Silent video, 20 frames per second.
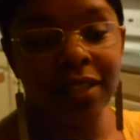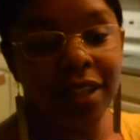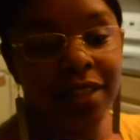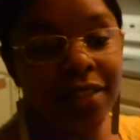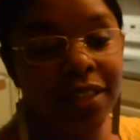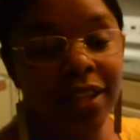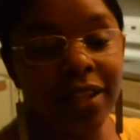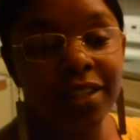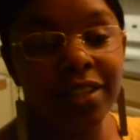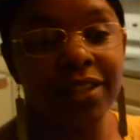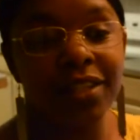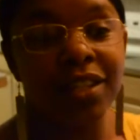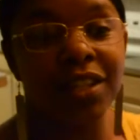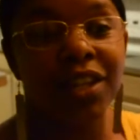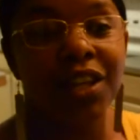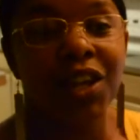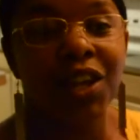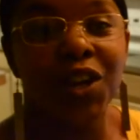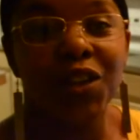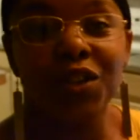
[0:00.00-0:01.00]
that they
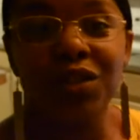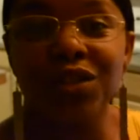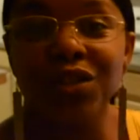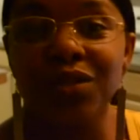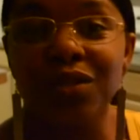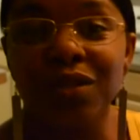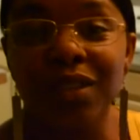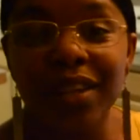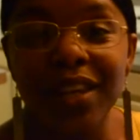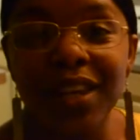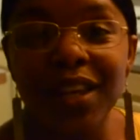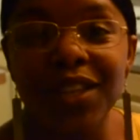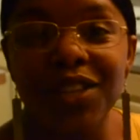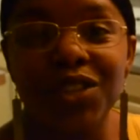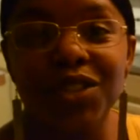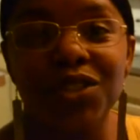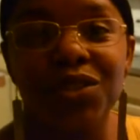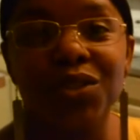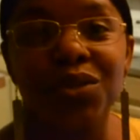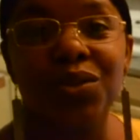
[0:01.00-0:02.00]
see other
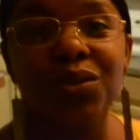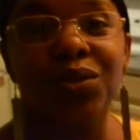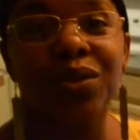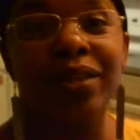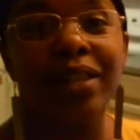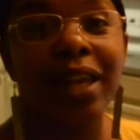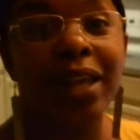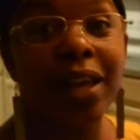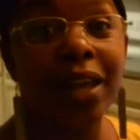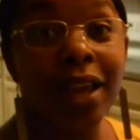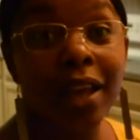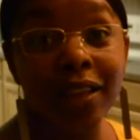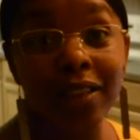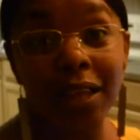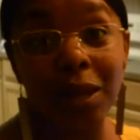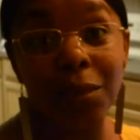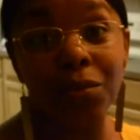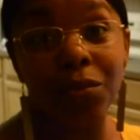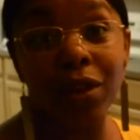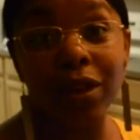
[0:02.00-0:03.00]
kids do, and
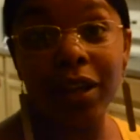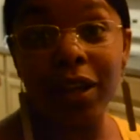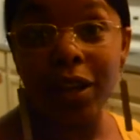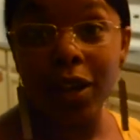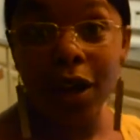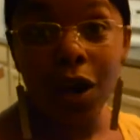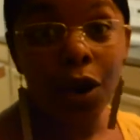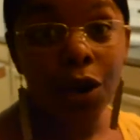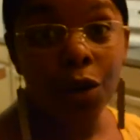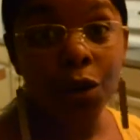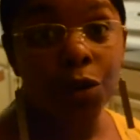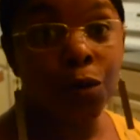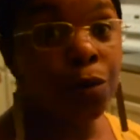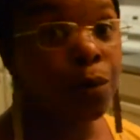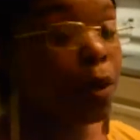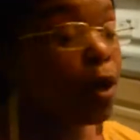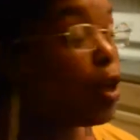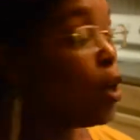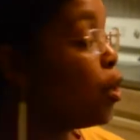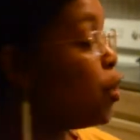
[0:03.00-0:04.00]
they bring it home.
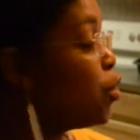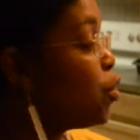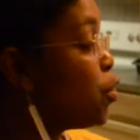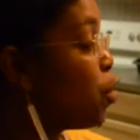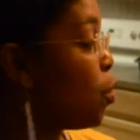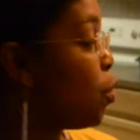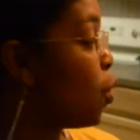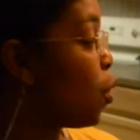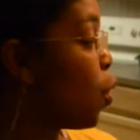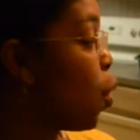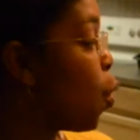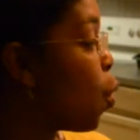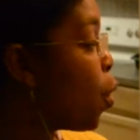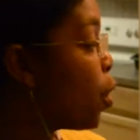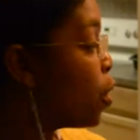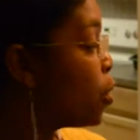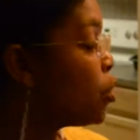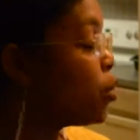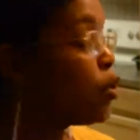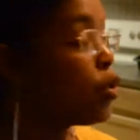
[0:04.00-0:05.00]
So
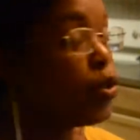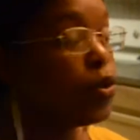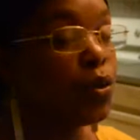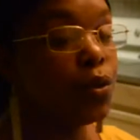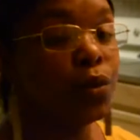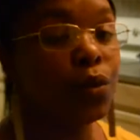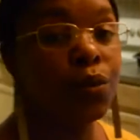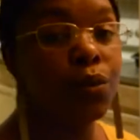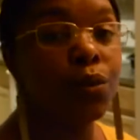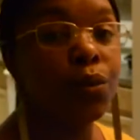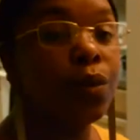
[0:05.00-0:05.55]
according to